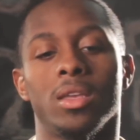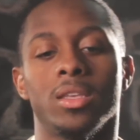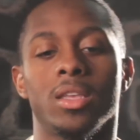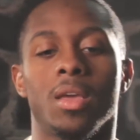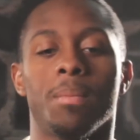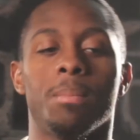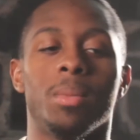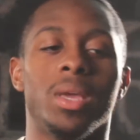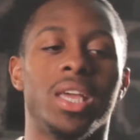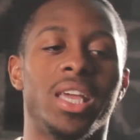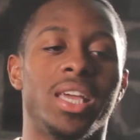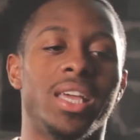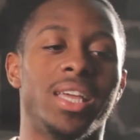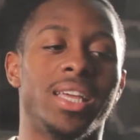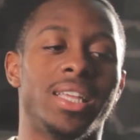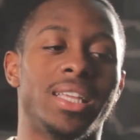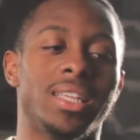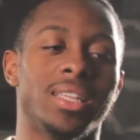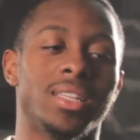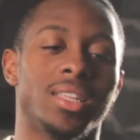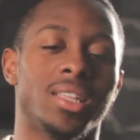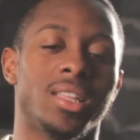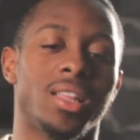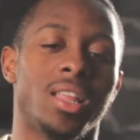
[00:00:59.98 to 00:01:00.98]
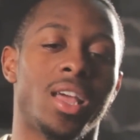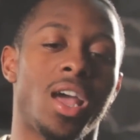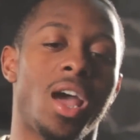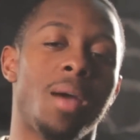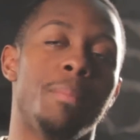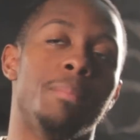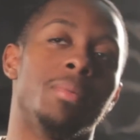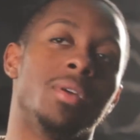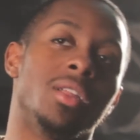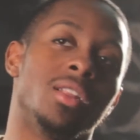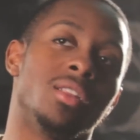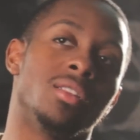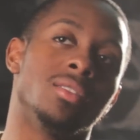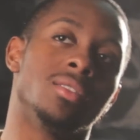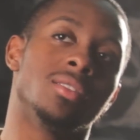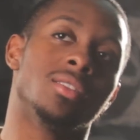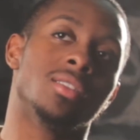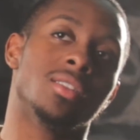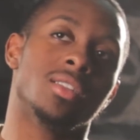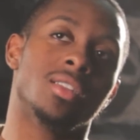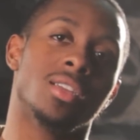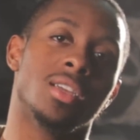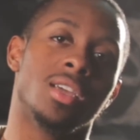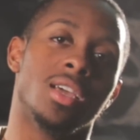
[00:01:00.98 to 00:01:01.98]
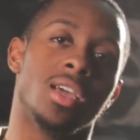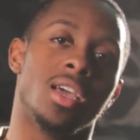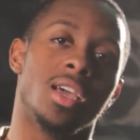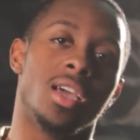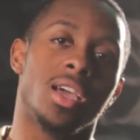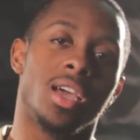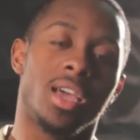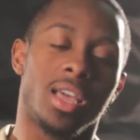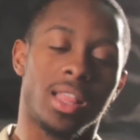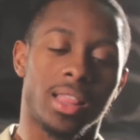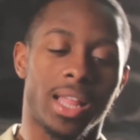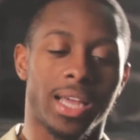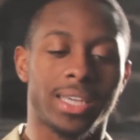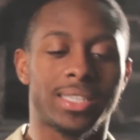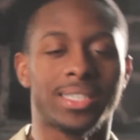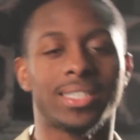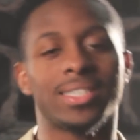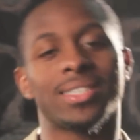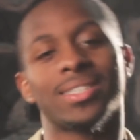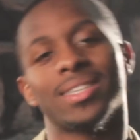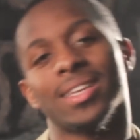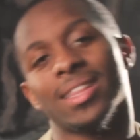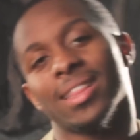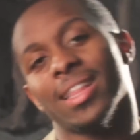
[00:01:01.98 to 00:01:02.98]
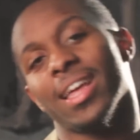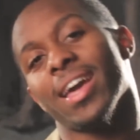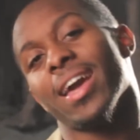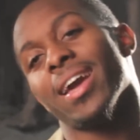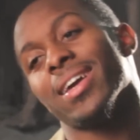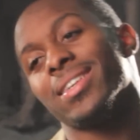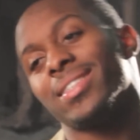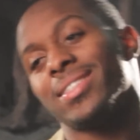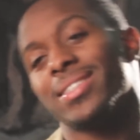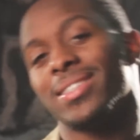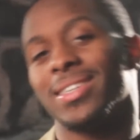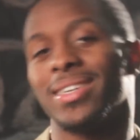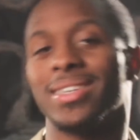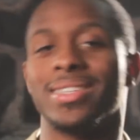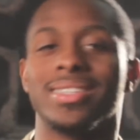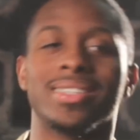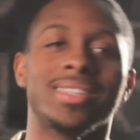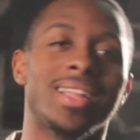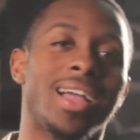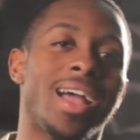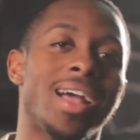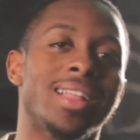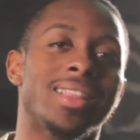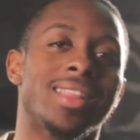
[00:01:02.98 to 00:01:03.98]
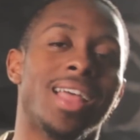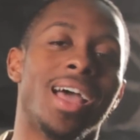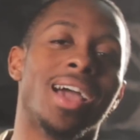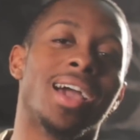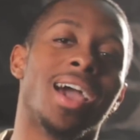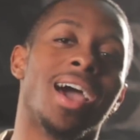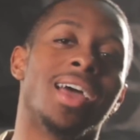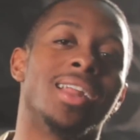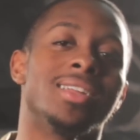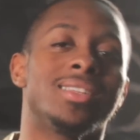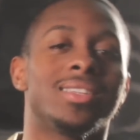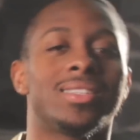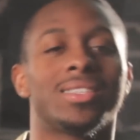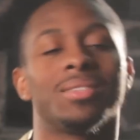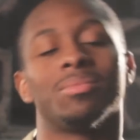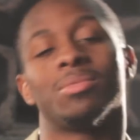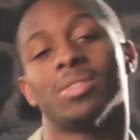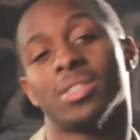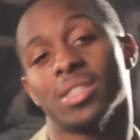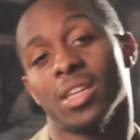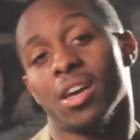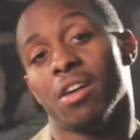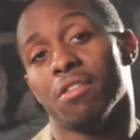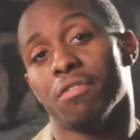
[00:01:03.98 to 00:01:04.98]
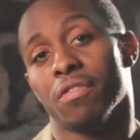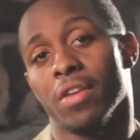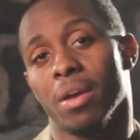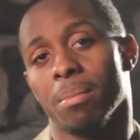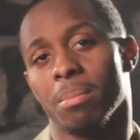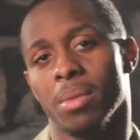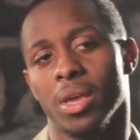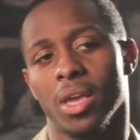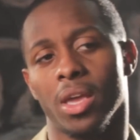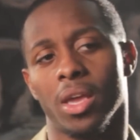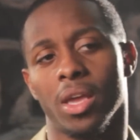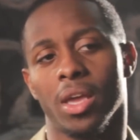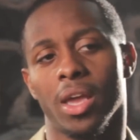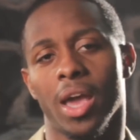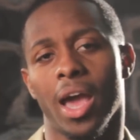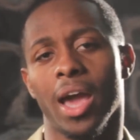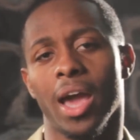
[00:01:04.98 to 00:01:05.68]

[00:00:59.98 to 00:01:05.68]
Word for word: I mean, I've been like since the last season, like I, I, got into some stuff, you know what I mean?